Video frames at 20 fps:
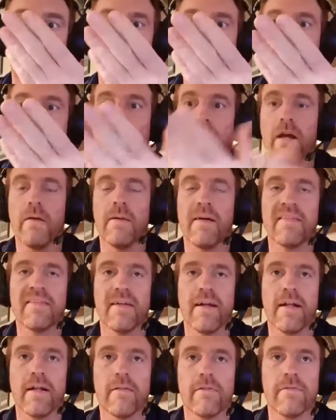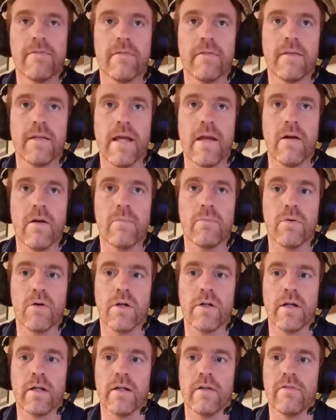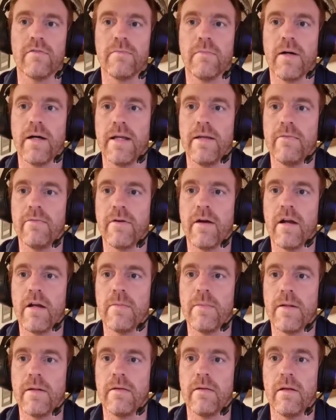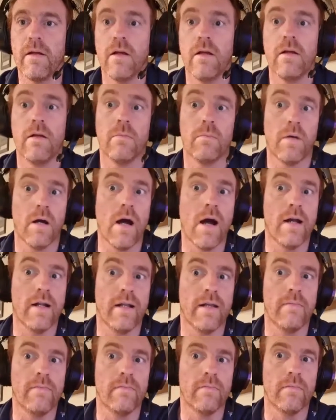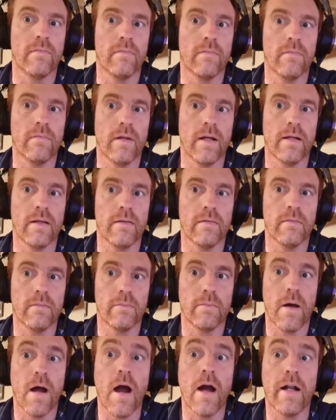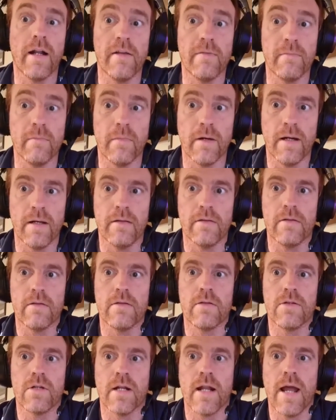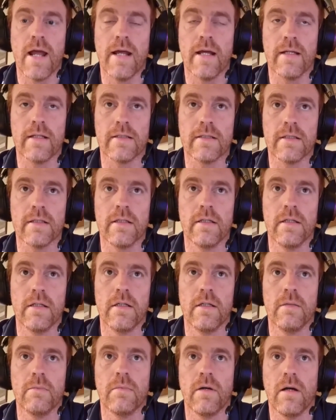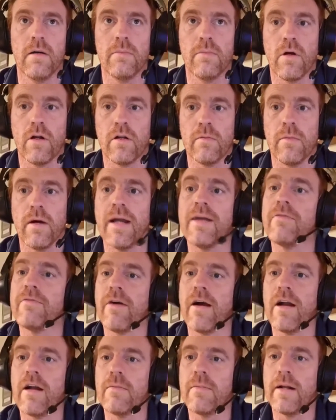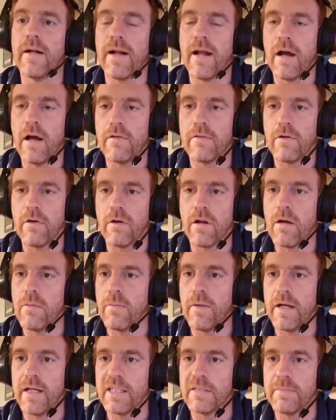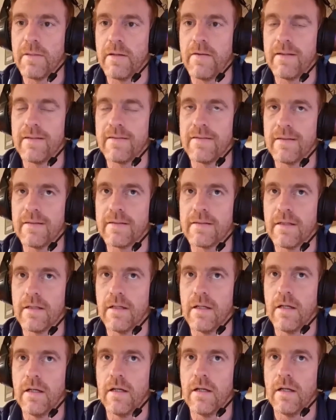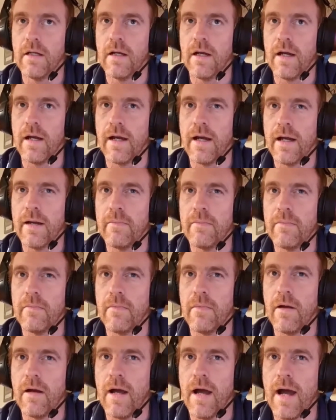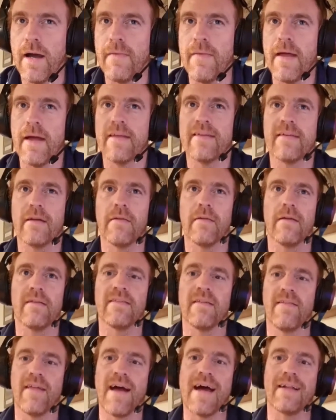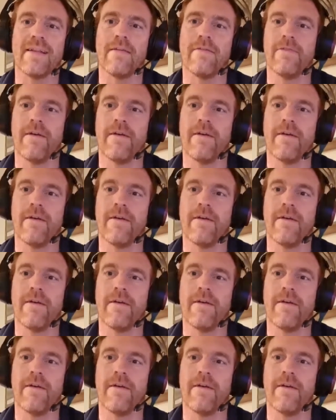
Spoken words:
carry myself, they're a product of my environment, partly my genetics, but product of my environment and how I've grown up, my experiences, and that